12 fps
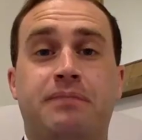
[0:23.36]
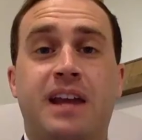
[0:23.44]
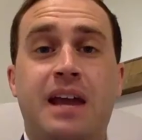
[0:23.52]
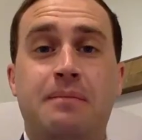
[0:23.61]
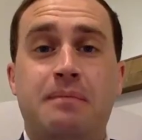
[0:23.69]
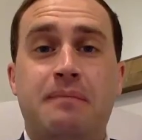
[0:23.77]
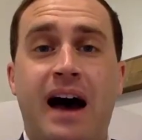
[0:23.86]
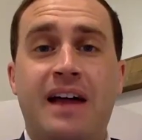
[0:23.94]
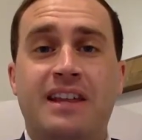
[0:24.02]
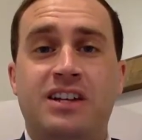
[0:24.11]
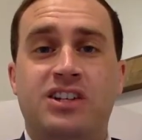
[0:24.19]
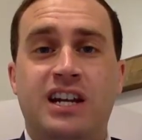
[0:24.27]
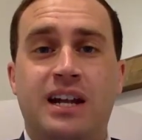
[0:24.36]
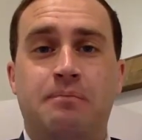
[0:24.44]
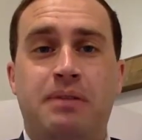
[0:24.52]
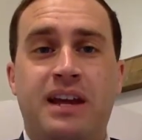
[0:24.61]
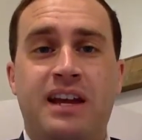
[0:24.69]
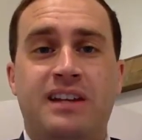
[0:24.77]
Keep in mind that
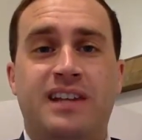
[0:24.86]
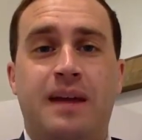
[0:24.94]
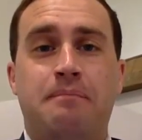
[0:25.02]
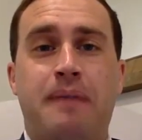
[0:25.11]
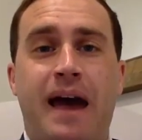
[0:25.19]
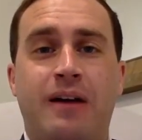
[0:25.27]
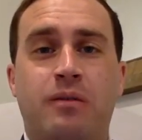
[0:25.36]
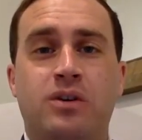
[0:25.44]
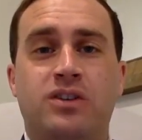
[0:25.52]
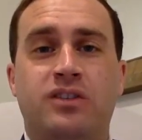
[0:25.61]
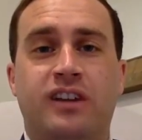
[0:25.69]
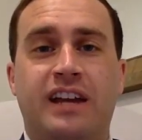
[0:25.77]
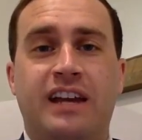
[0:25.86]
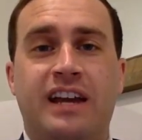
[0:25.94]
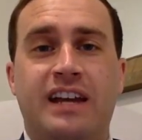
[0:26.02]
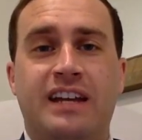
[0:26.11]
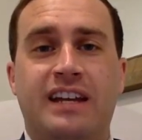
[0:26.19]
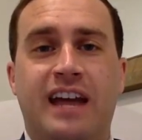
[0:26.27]
GDP is a backwards looking
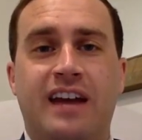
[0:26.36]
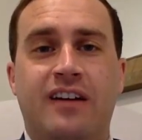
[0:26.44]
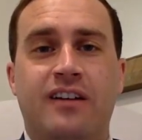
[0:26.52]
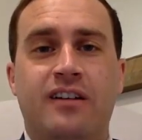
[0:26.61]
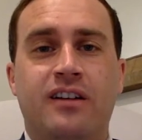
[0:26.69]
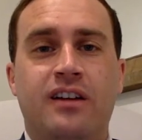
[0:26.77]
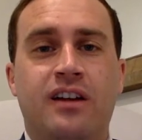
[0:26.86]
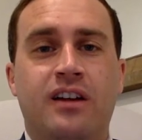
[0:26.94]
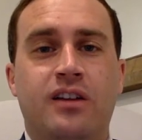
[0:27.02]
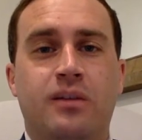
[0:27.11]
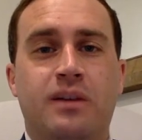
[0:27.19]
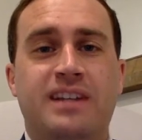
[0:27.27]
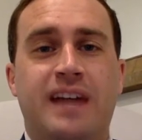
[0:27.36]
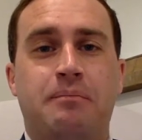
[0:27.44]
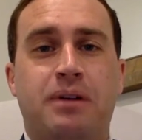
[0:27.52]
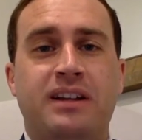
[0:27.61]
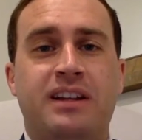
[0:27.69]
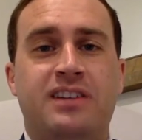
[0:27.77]
indicator. The reason I
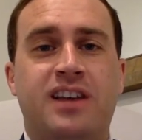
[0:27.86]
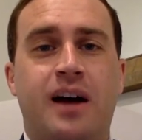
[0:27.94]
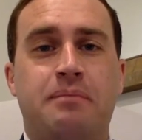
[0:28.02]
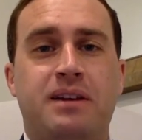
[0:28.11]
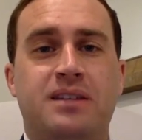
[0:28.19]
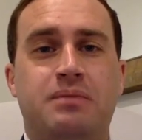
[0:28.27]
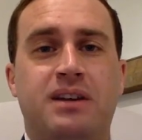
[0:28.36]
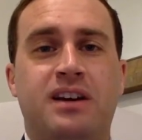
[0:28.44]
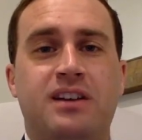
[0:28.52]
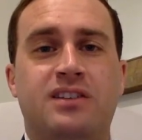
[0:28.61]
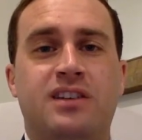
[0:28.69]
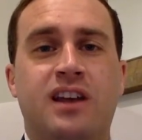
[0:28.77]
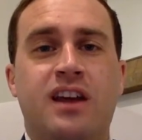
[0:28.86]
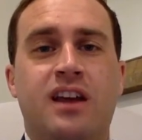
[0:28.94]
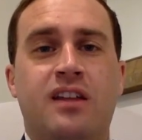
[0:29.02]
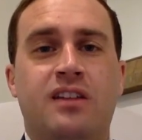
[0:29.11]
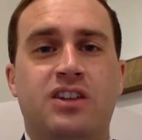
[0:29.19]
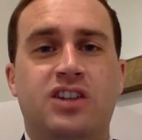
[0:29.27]
bring this up is because
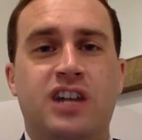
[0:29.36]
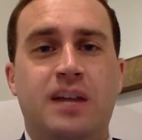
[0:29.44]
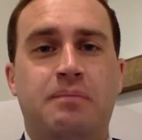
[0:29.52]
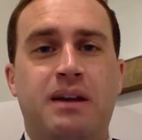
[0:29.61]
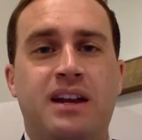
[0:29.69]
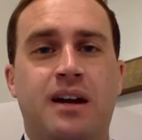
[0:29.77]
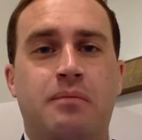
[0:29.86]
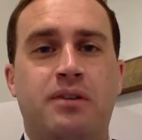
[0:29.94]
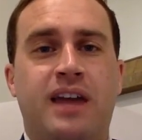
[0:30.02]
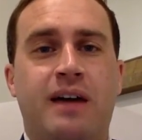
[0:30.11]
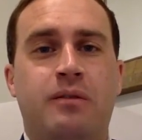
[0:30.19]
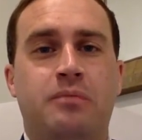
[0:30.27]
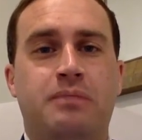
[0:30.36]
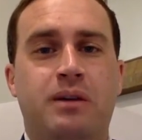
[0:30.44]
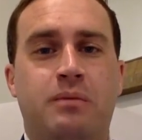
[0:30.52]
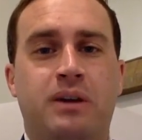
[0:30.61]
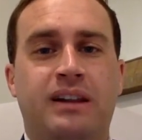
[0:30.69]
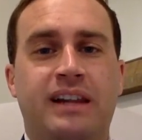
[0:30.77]
the GDP number that will be
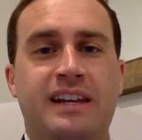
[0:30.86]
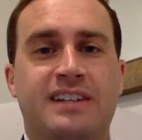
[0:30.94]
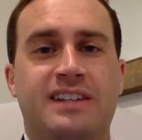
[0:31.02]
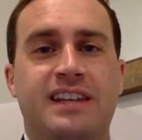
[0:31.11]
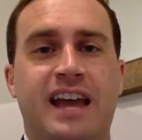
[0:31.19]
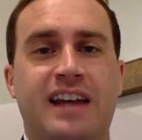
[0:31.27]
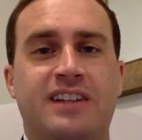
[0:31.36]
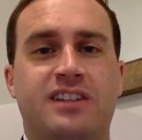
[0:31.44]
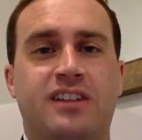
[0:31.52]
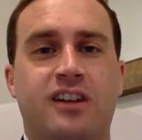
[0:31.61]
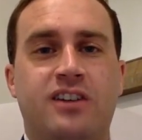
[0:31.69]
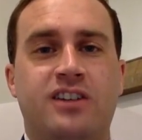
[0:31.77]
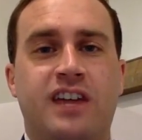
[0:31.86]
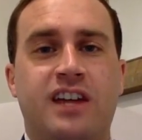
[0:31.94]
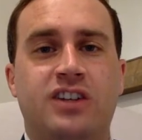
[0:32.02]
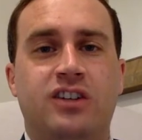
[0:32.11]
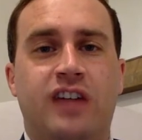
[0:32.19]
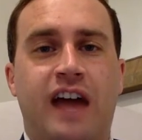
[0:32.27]
released next Thursday,
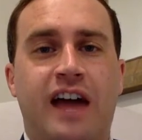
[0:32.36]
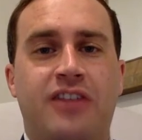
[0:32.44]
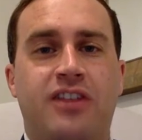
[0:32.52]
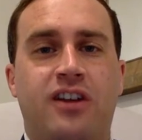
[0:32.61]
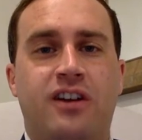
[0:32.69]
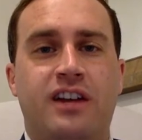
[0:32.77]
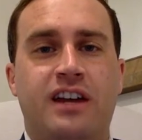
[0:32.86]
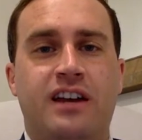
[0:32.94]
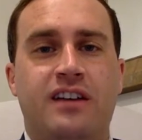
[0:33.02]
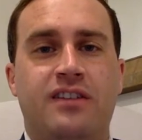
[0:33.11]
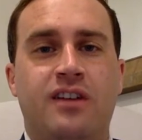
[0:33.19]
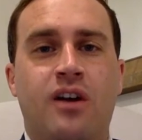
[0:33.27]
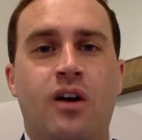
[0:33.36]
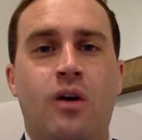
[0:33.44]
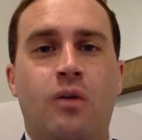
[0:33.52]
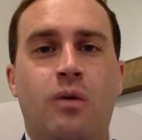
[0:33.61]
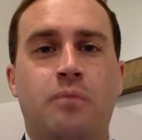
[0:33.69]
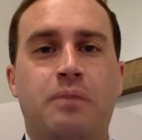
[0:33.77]
July 30th,
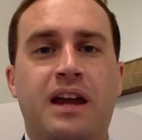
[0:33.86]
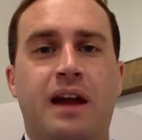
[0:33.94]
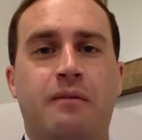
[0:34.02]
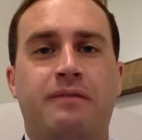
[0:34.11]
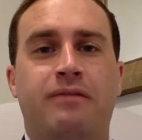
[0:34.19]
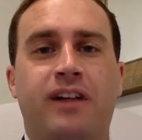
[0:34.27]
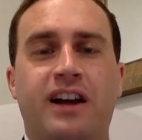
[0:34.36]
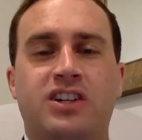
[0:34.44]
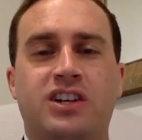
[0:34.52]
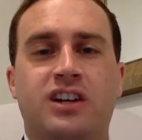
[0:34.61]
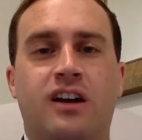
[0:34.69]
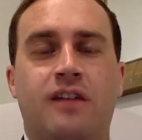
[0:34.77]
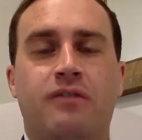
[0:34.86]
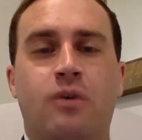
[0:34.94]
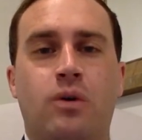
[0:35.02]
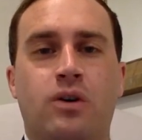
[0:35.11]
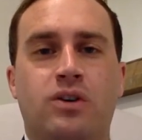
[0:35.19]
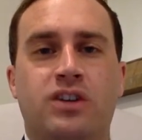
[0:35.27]
will be a reflection of
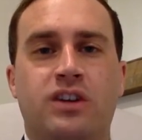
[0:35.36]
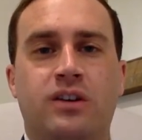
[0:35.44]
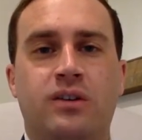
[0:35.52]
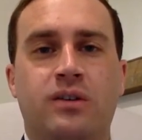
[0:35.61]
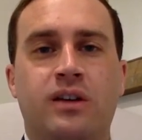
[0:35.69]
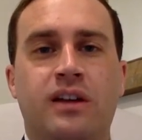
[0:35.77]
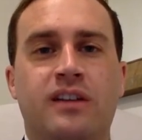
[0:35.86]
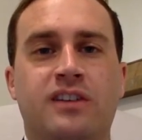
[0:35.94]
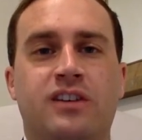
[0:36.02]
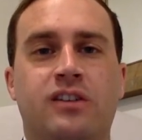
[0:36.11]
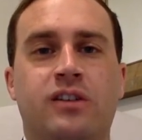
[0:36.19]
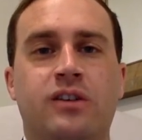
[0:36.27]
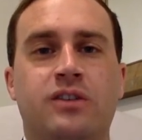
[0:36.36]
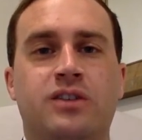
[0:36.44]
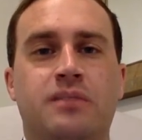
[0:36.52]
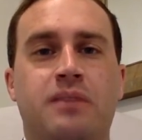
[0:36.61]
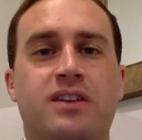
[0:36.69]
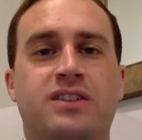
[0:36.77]
quarter two. This includes
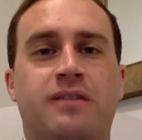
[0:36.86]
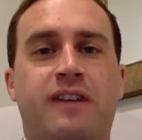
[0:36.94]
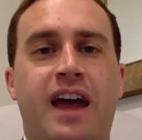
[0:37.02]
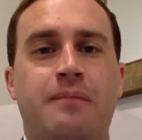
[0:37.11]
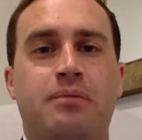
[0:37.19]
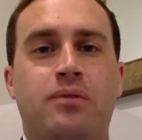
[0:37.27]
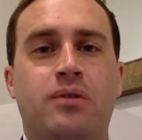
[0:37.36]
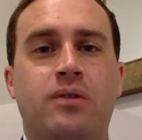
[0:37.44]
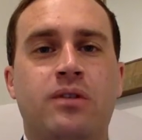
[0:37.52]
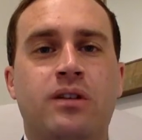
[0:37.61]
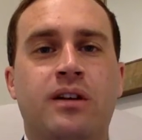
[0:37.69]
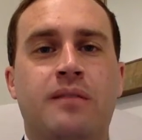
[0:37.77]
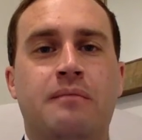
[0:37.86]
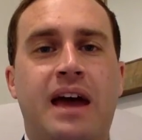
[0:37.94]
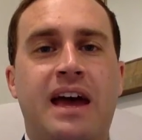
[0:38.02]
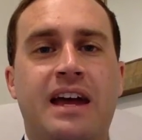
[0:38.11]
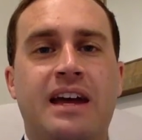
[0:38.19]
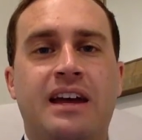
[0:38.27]
the months of April,
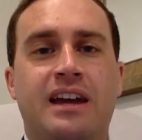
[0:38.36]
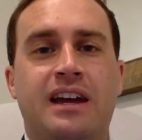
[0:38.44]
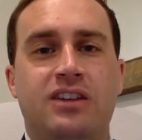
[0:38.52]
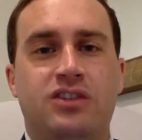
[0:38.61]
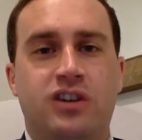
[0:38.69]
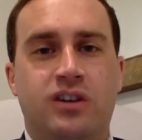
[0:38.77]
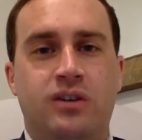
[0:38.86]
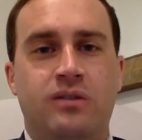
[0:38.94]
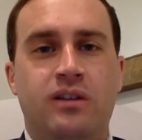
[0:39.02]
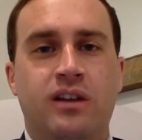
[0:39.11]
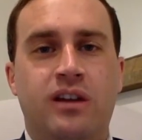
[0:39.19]
May, and June.